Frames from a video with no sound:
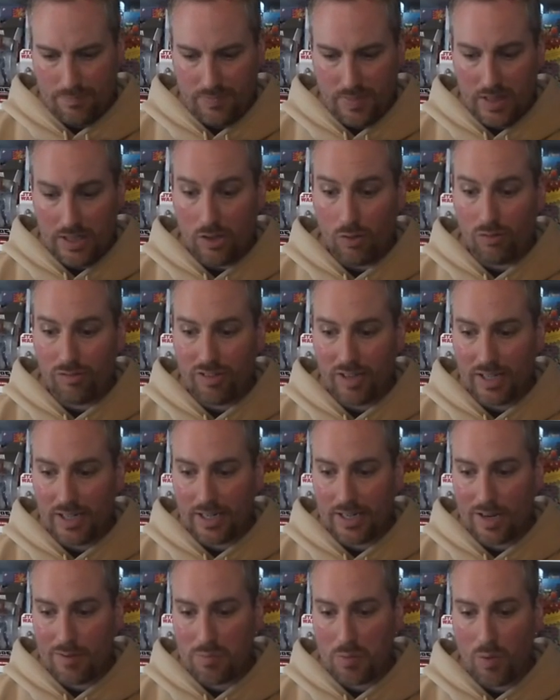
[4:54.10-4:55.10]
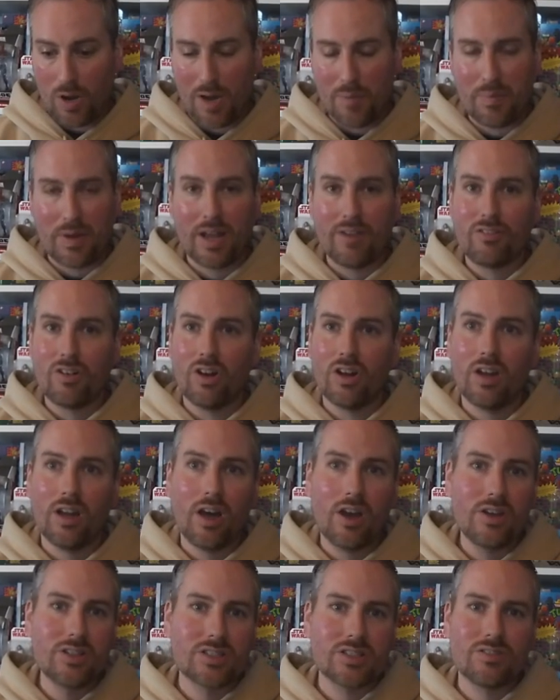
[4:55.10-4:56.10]
little figure that they brought out. But they've got
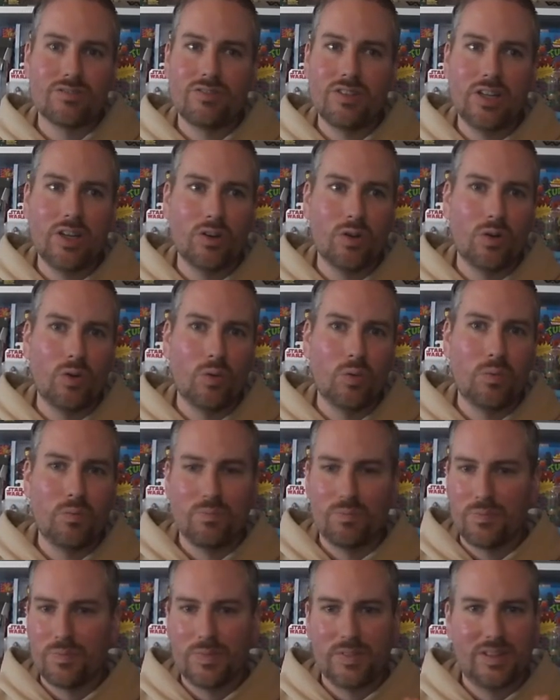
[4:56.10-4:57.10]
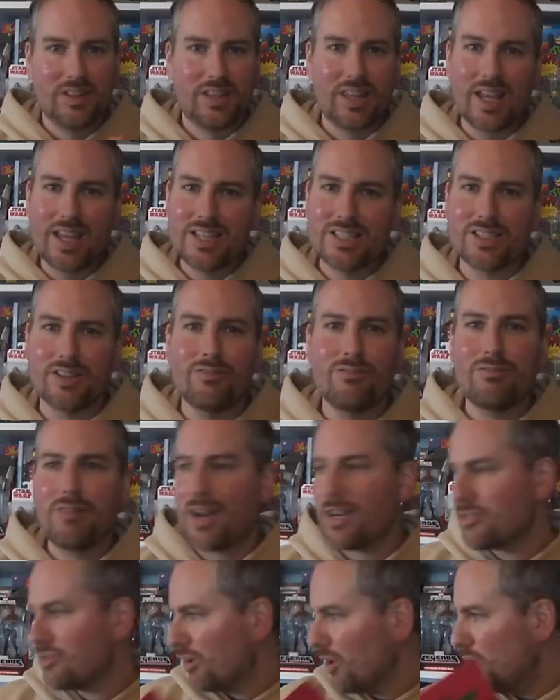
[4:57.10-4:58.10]
loads of little decent
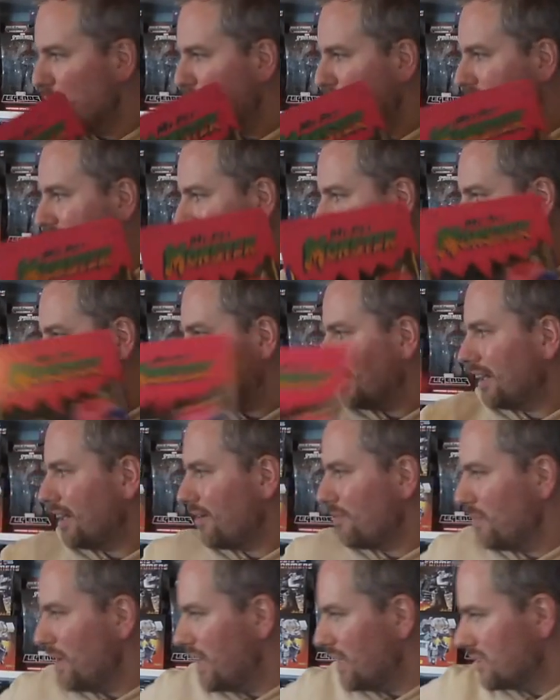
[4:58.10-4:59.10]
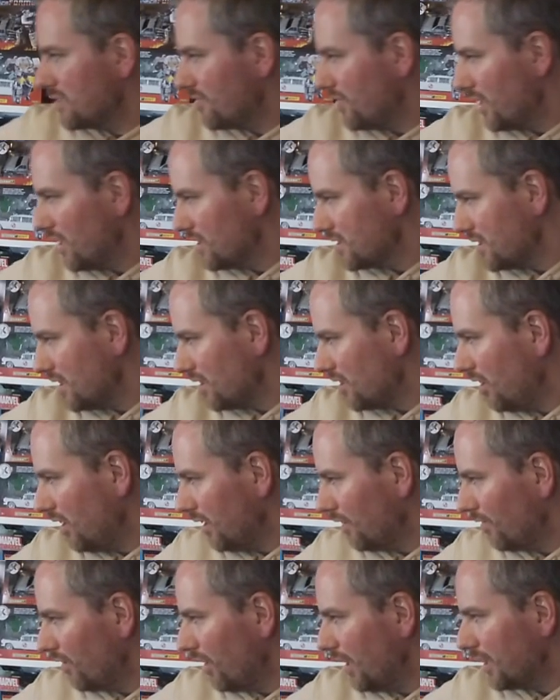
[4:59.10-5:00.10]
retro bits in there that they've made into figures, and I
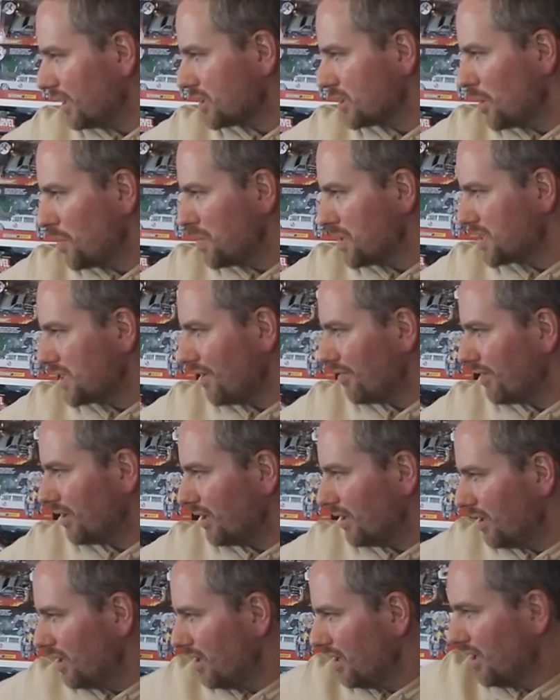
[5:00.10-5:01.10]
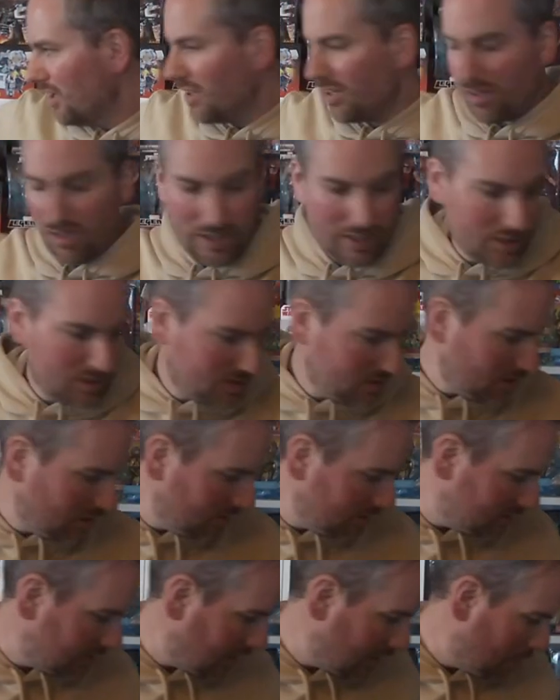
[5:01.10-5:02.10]
kind of like the Super 7 kind of
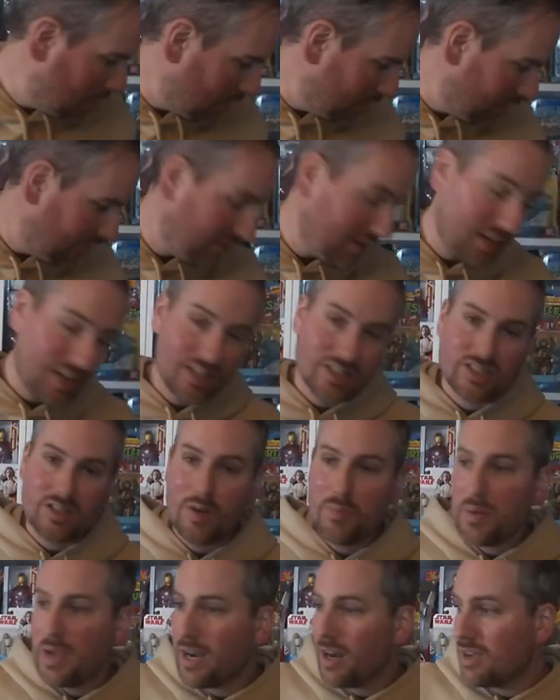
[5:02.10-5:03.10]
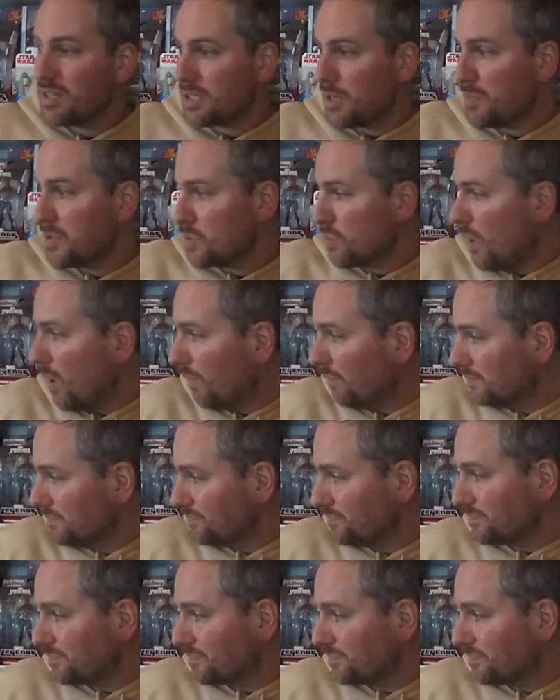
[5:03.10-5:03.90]
stance that they put on the figures, so I picked those up as well.